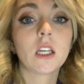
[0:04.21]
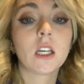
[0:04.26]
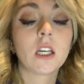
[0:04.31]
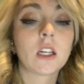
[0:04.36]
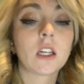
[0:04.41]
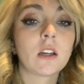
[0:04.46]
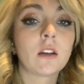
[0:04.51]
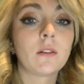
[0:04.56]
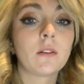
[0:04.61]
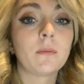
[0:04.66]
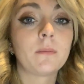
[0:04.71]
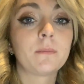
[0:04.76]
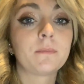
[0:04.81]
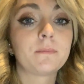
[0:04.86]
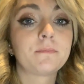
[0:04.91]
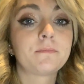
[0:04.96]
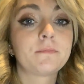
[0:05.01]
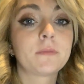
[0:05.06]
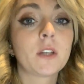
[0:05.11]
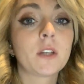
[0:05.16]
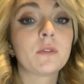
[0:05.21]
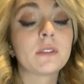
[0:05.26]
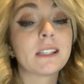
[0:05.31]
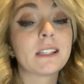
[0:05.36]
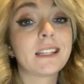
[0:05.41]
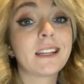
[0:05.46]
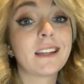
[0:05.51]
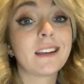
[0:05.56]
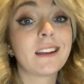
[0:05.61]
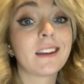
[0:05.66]
it was
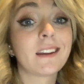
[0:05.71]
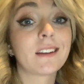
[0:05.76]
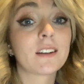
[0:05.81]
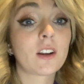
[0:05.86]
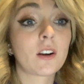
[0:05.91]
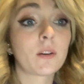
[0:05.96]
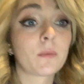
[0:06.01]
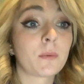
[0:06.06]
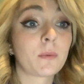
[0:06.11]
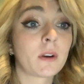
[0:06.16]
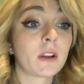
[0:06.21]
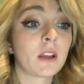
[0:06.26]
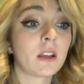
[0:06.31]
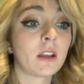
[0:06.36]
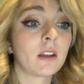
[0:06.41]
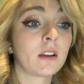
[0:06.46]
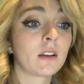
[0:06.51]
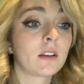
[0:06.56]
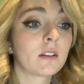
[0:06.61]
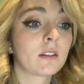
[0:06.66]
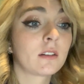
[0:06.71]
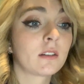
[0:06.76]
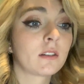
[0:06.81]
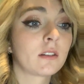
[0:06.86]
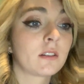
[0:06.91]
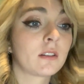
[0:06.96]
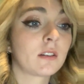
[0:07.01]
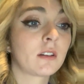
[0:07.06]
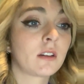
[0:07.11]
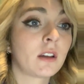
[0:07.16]
attending, interpreting,
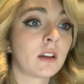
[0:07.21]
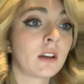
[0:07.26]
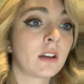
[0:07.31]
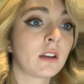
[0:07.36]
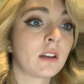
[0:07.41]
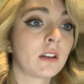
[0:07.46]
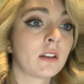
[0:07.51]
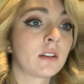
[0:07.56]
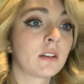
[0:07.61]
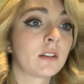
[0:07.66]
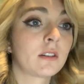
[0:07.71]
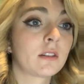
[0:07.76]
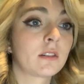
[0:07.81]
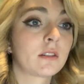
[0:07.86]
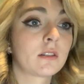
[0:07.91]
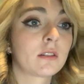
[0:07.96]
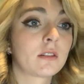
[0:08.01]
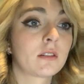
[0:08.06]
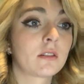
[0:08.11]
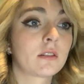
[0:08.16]
and